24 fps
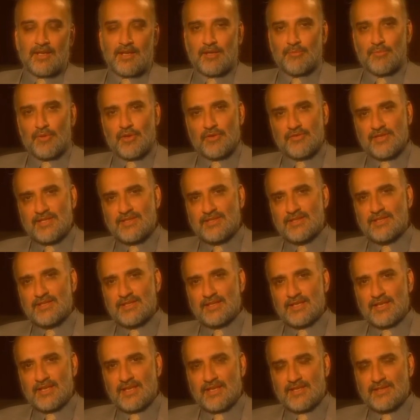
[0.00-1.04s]
More
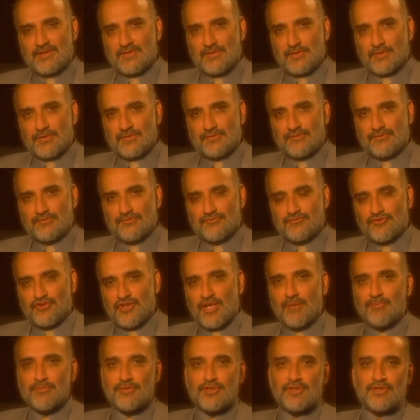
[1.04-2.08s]
recently, he's sort of
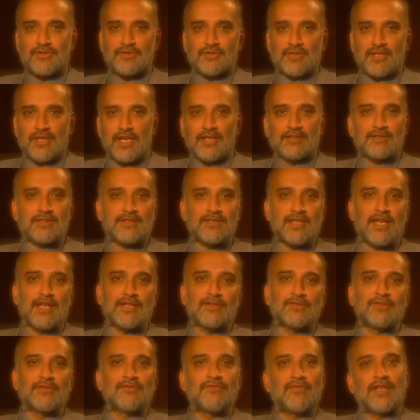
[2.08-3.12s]
jumped to the other side
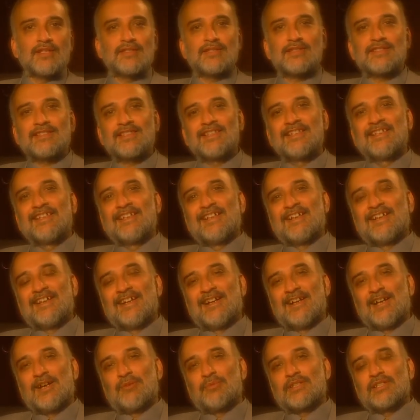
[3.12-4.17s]
of the fence
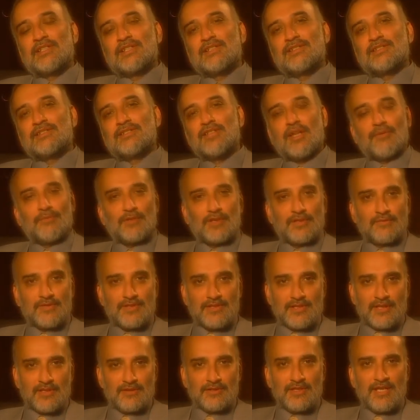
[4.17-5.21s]
with a novel of
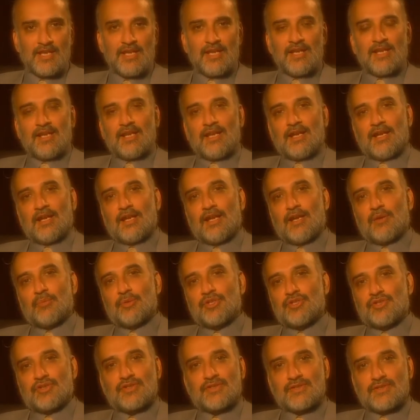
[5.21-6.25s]
his own,
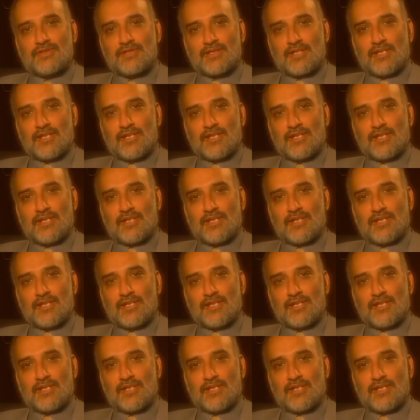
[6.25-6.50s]
which is